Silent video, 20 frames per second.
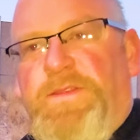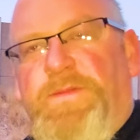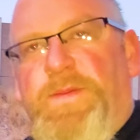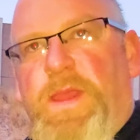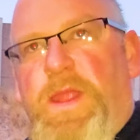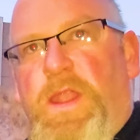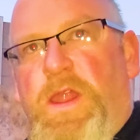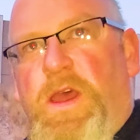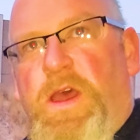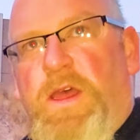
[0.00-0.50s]

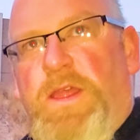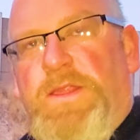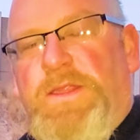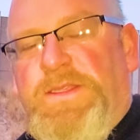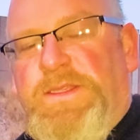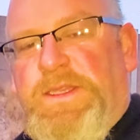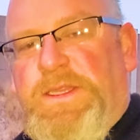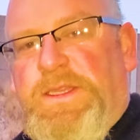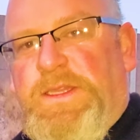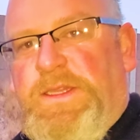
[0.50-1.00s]
been on
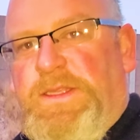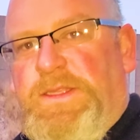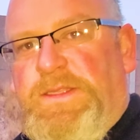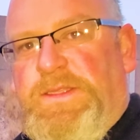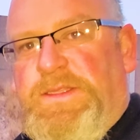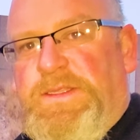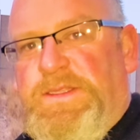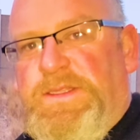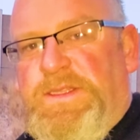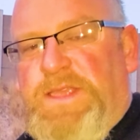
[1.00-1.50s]

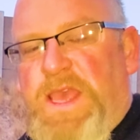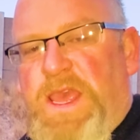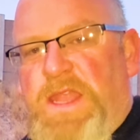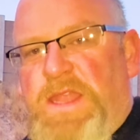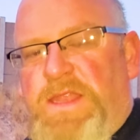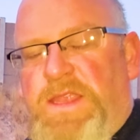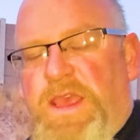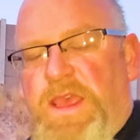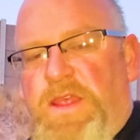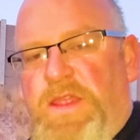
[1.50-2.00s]
since
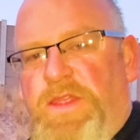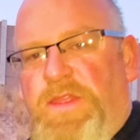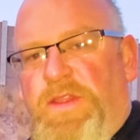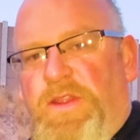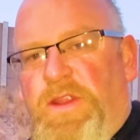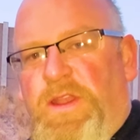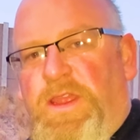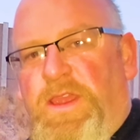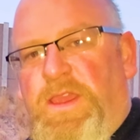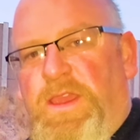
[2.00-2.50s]

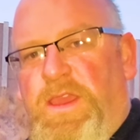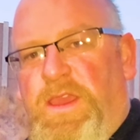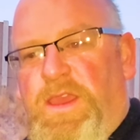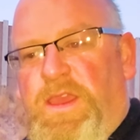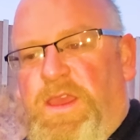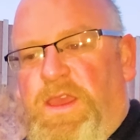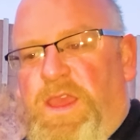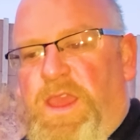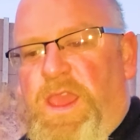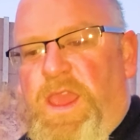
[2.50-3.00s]
10:30,
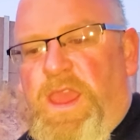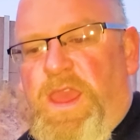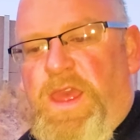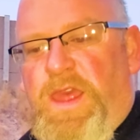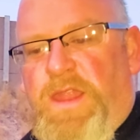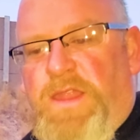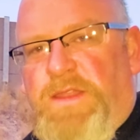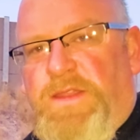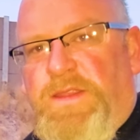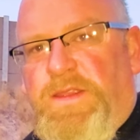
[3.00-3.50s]

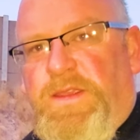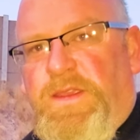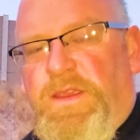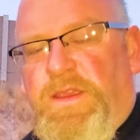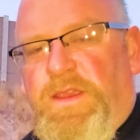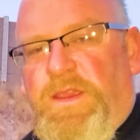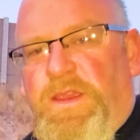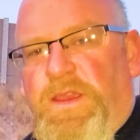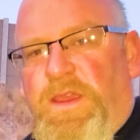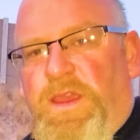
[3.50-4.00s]
and
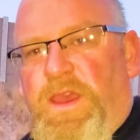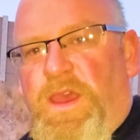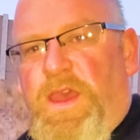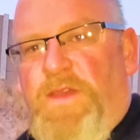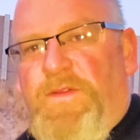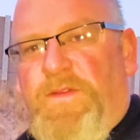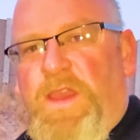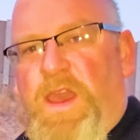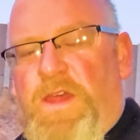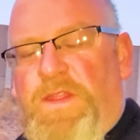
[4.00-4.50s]

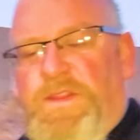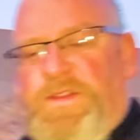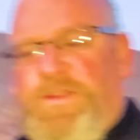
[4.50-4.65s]
I've got the